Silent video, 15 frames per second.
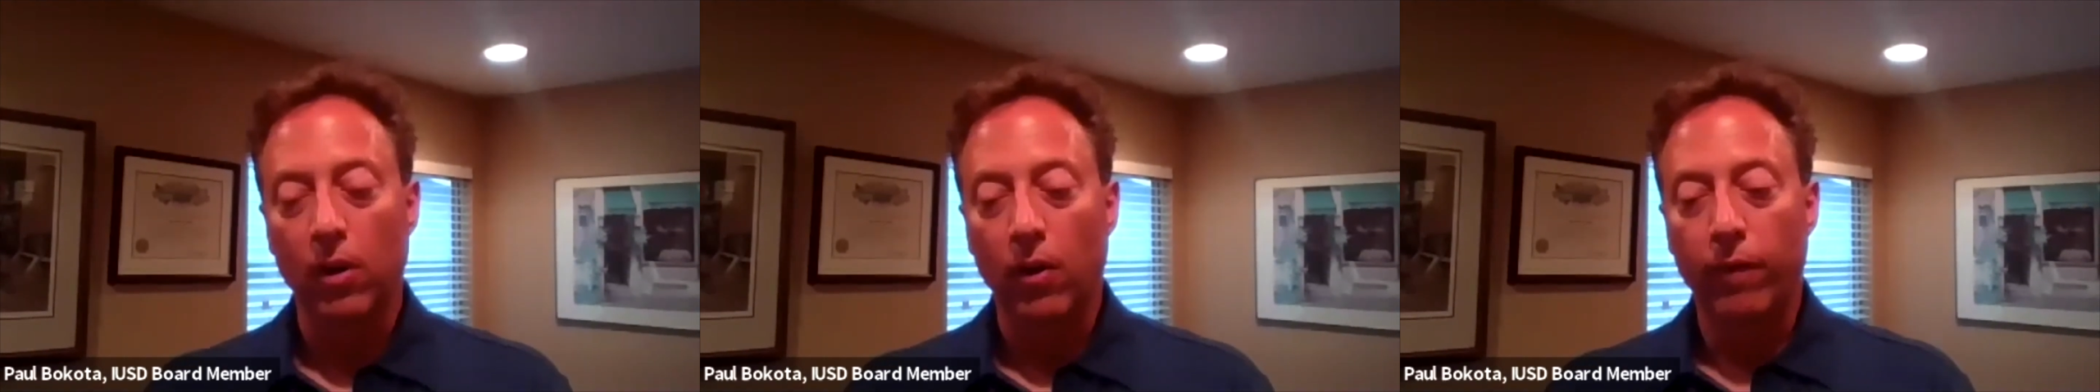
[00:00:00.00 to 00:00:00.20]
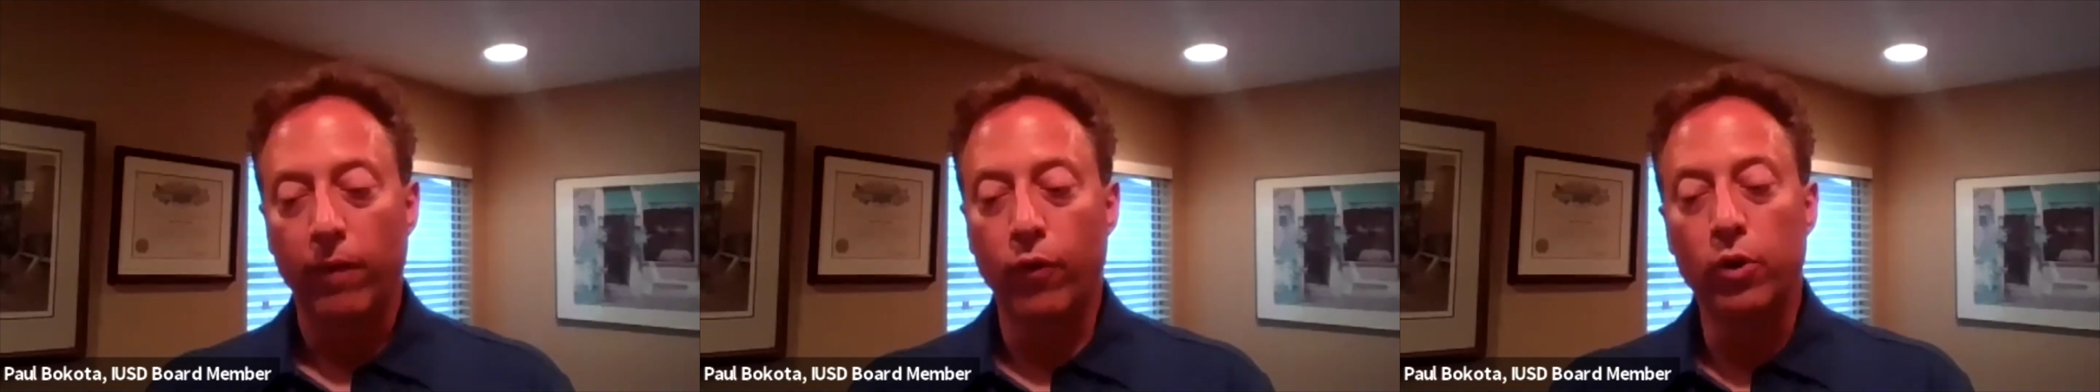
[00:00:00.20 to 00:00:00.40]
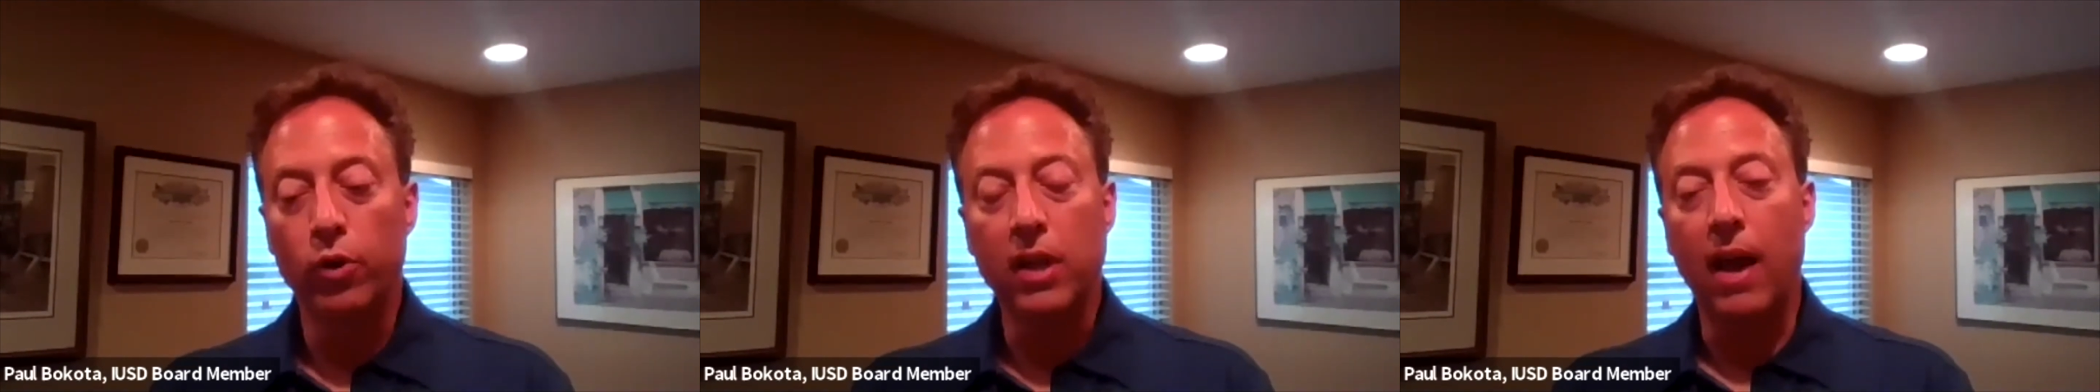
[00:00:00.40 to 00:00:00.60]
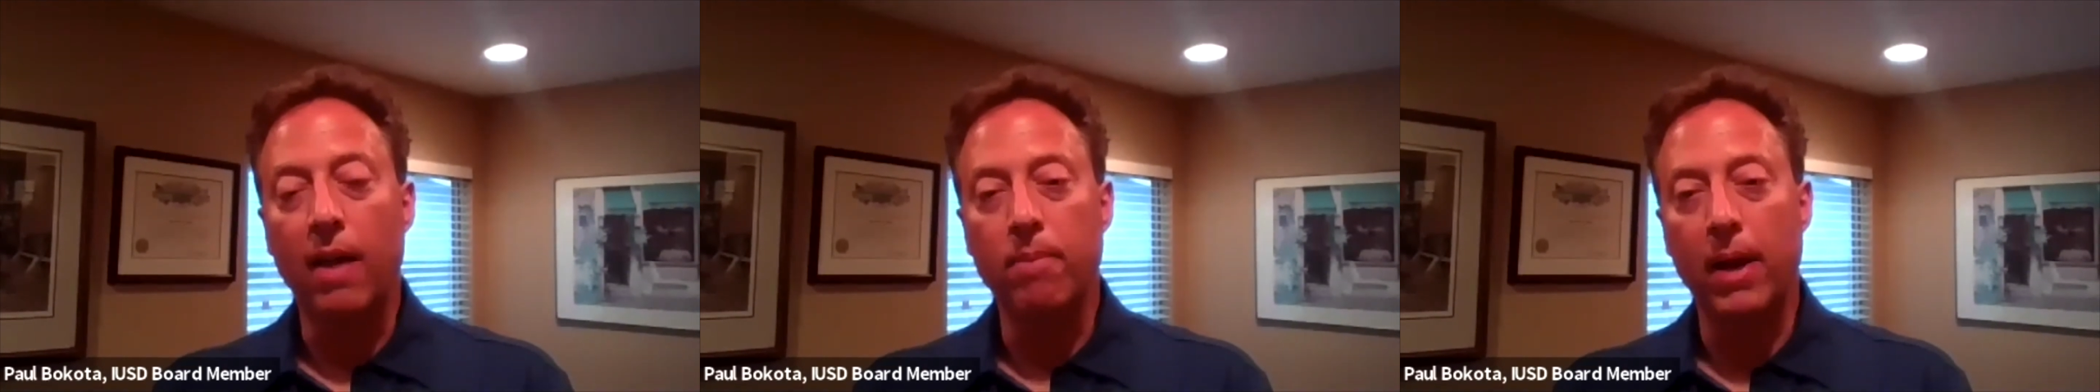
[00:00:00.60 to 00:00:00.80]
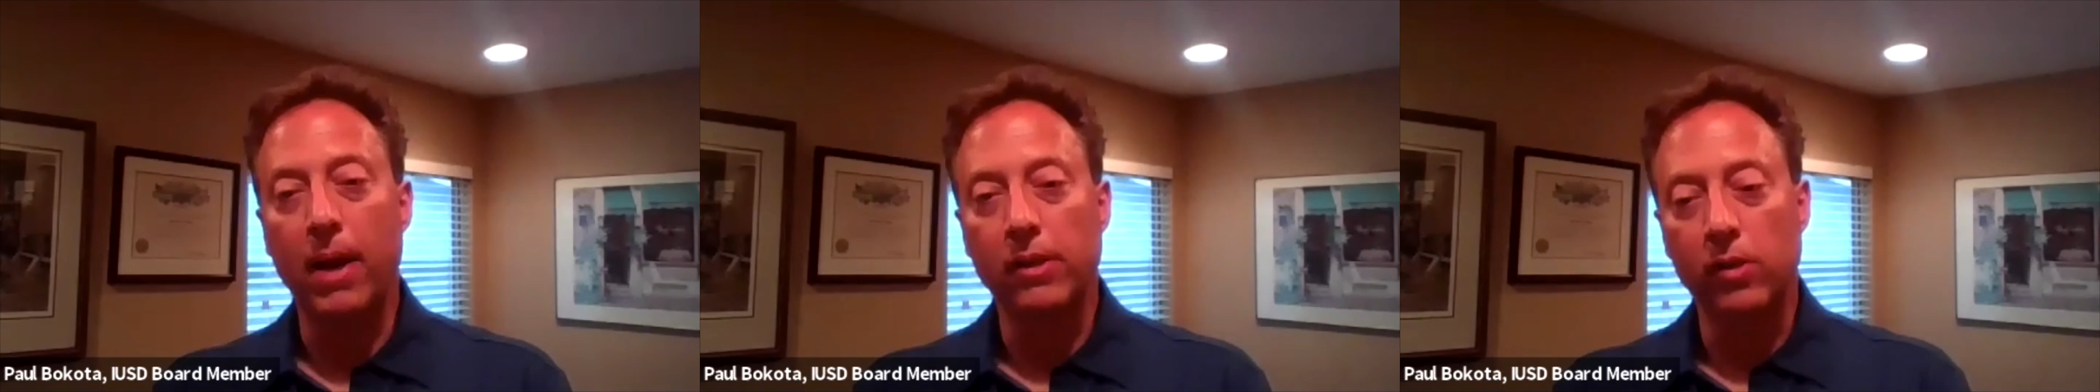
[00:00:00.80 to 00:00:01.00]
full-time
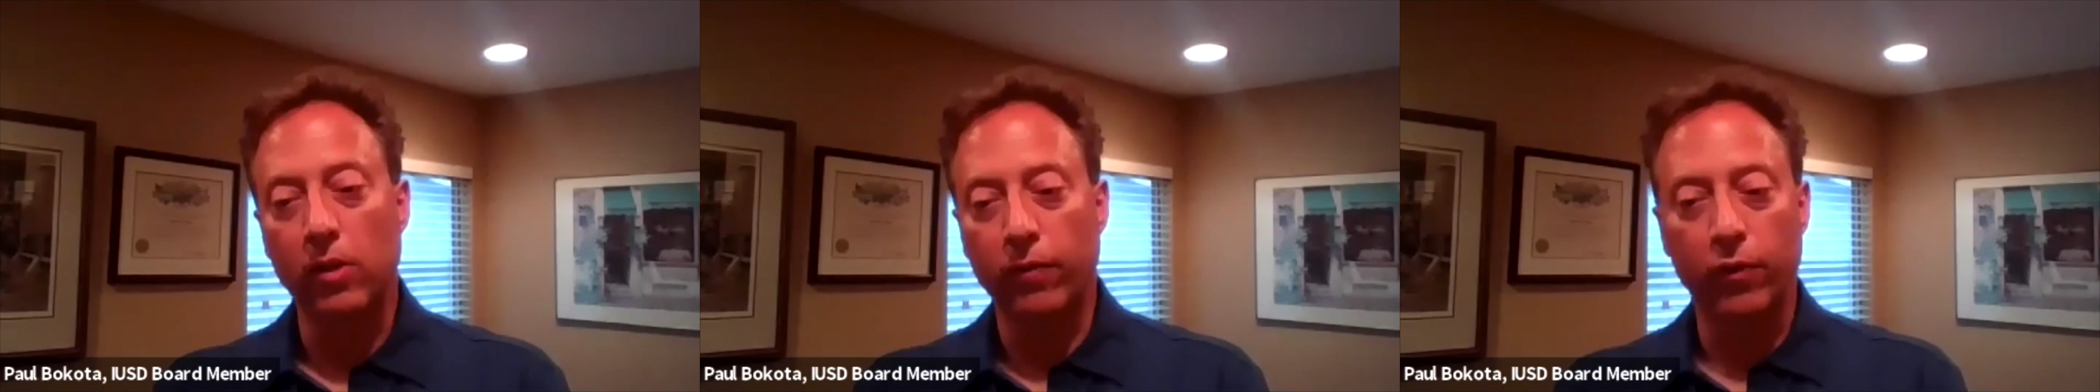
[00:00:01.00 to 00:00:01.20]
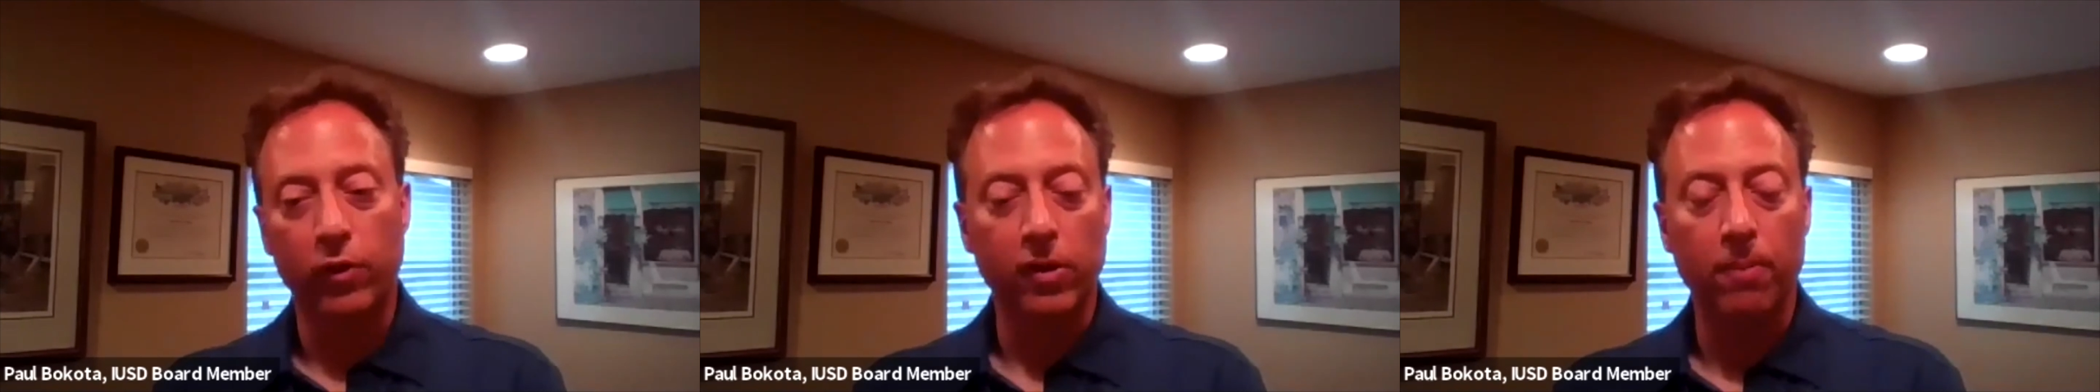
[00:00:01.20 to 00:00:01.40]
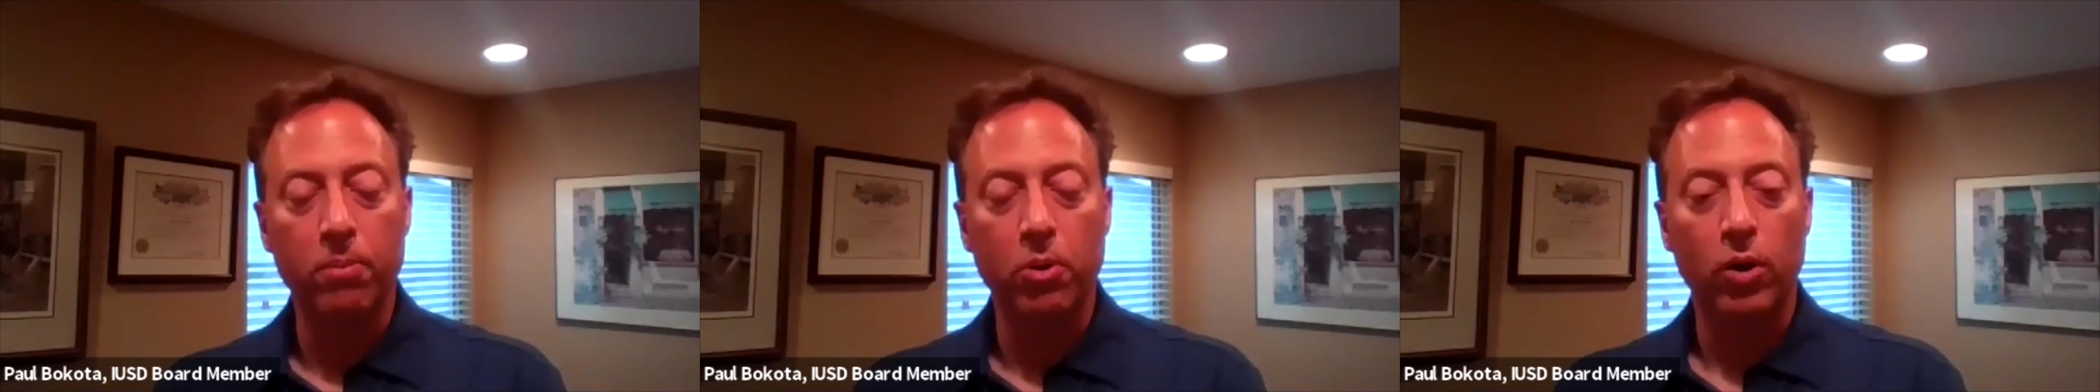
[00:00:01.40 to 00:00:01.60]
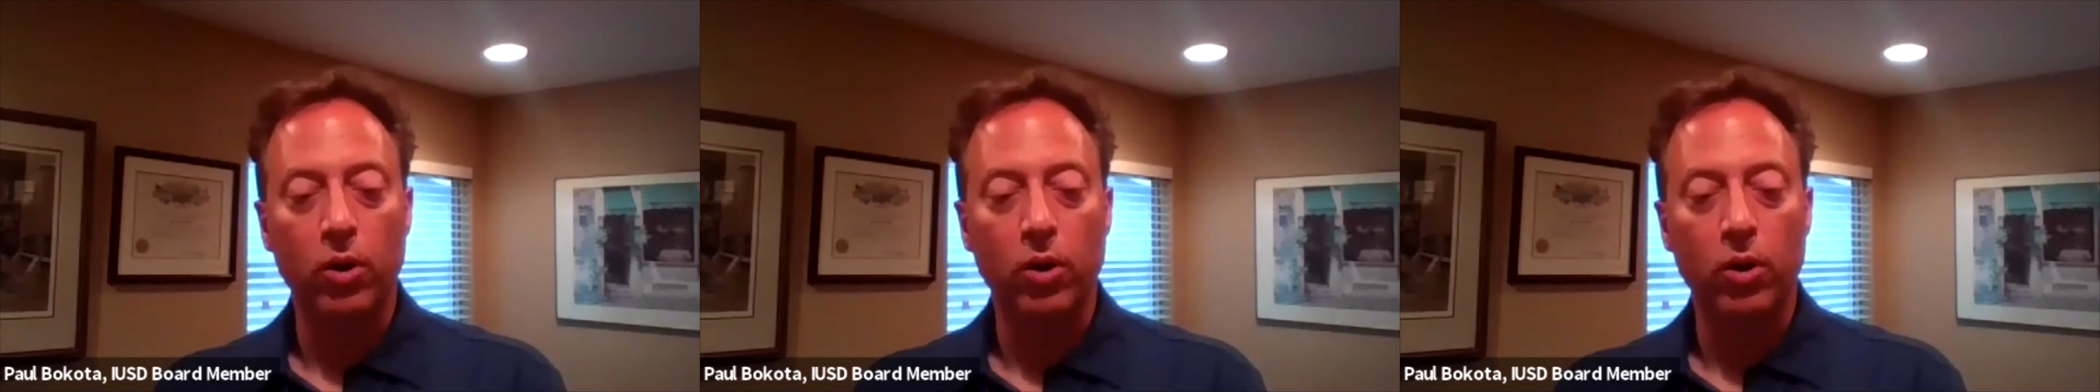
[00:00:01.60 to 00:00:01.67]
basis for some period